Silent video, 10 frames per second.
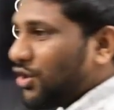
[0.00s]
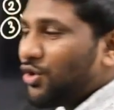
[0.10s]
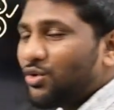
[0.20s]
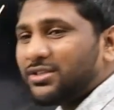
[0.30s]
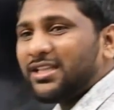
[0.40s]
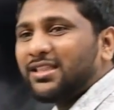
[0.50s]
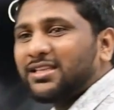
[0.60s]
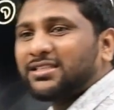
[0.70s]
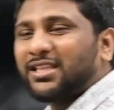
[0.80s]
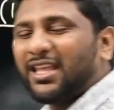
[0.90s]
So
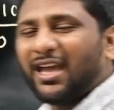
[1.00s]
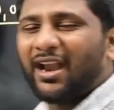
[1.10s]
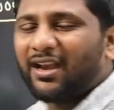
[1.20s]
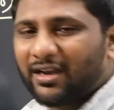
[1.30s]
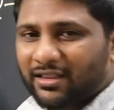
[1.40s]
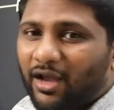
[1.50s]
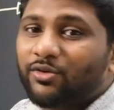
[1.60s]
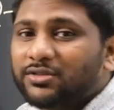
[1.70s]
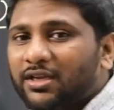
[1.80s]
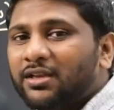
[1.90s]
using this
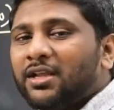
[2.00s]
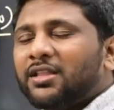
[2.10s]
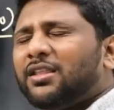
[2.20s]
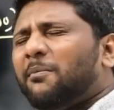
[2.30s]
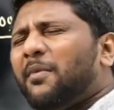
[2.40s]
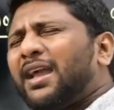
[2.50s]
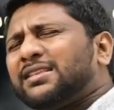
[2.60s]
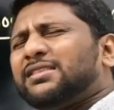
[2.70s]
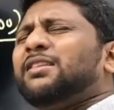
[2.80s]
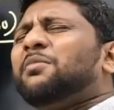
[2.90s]
300,000, the
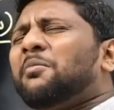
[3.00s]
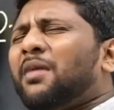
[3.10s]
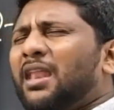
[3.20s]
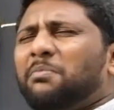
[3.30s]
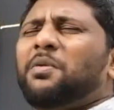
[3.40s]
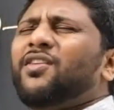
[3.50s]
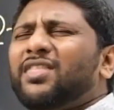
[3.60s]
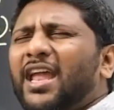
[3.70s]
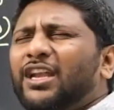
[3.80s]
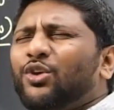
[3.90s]
maximum
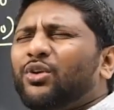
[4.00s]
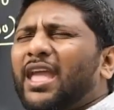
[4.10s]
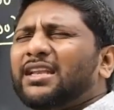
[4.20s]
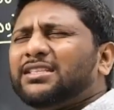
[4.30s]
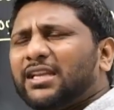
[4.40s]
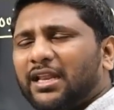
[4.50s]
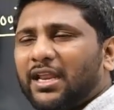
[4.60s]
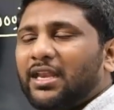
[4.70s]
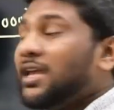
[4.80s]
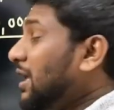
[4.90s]
NPV that you can
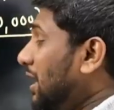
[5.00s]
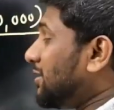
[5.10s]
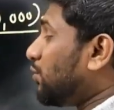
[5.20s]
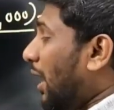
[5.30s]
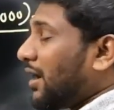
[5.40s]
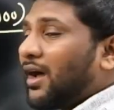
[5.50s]
generate is